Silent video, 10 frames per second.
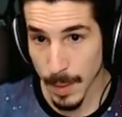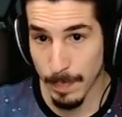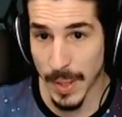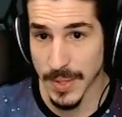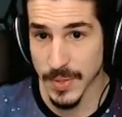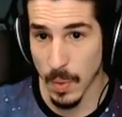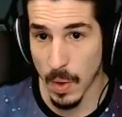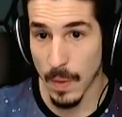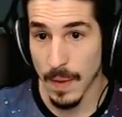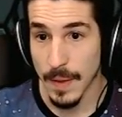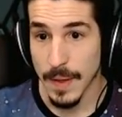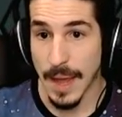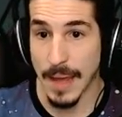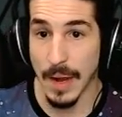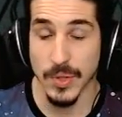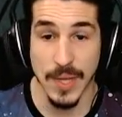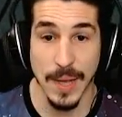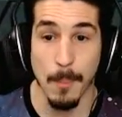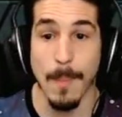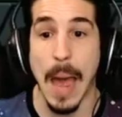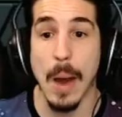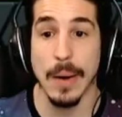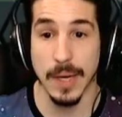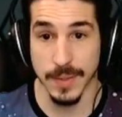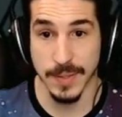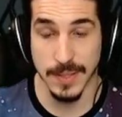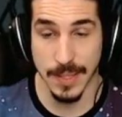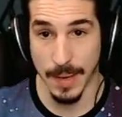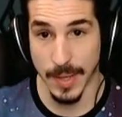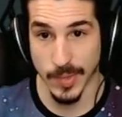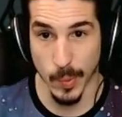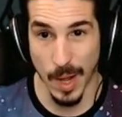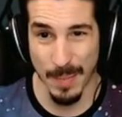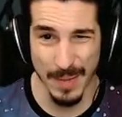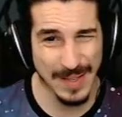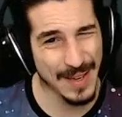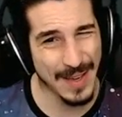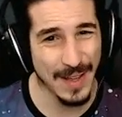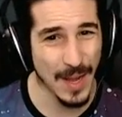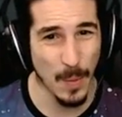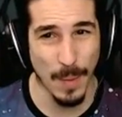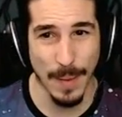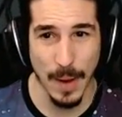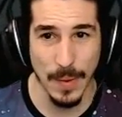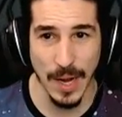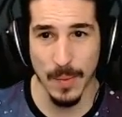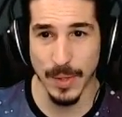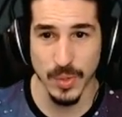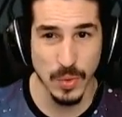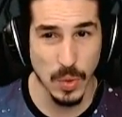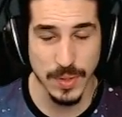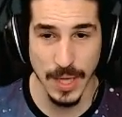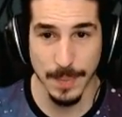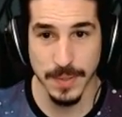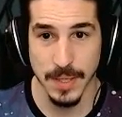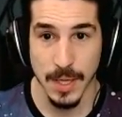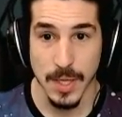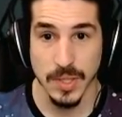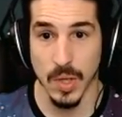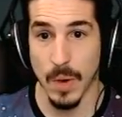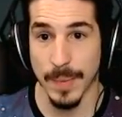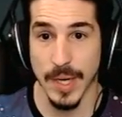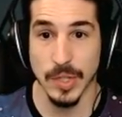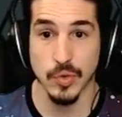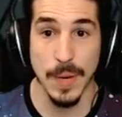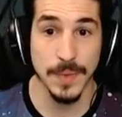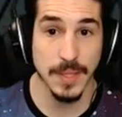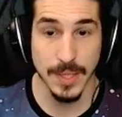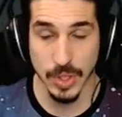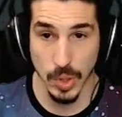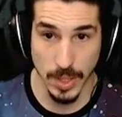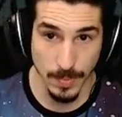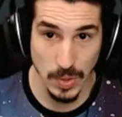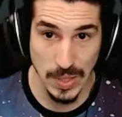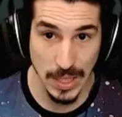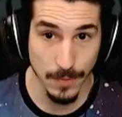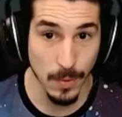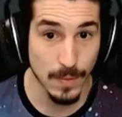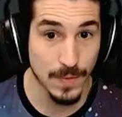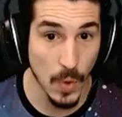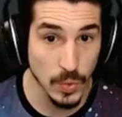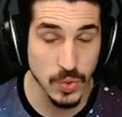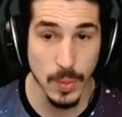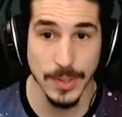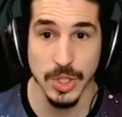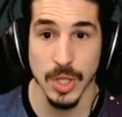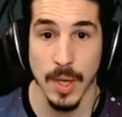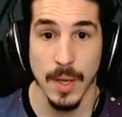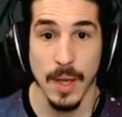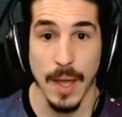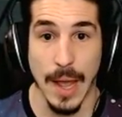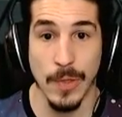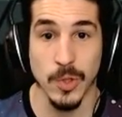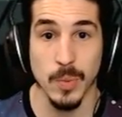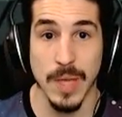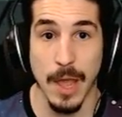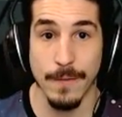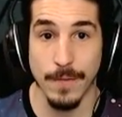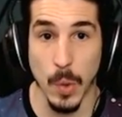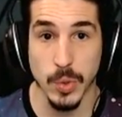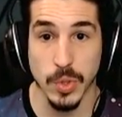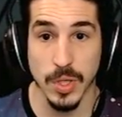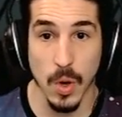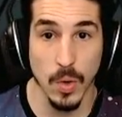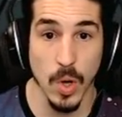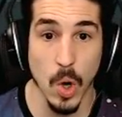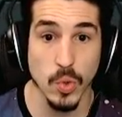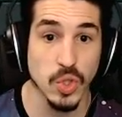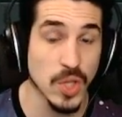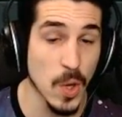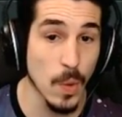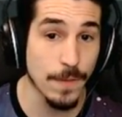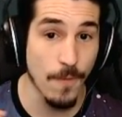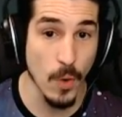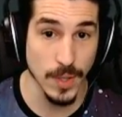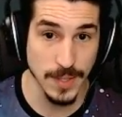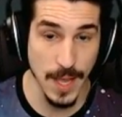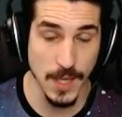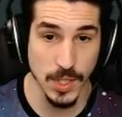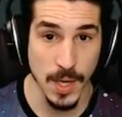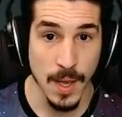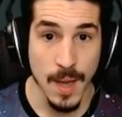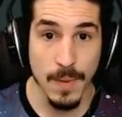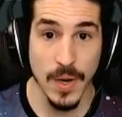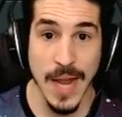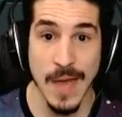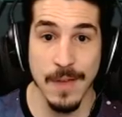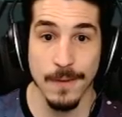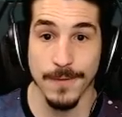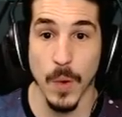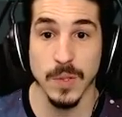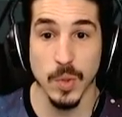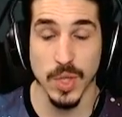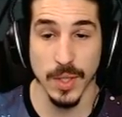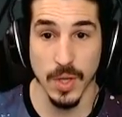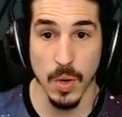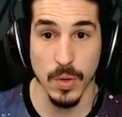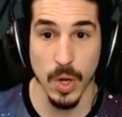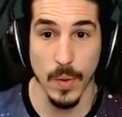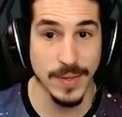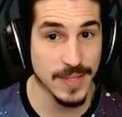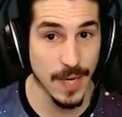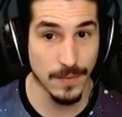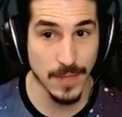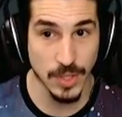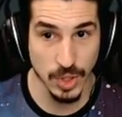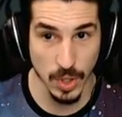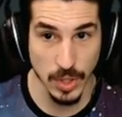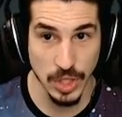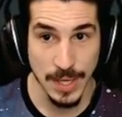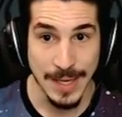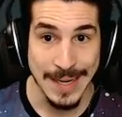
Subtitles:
Buzzwole. And I also had Marowak on this team as well. I'm like, I don't want Marowak. I don't want two ghost types. So I'm going to drop the Discharge most likely for a Volt Switch. And this would be a Volt Switch Koko, still with Focus Sash, but we're going to have a Volt Switch on the Koko instead of Discharge.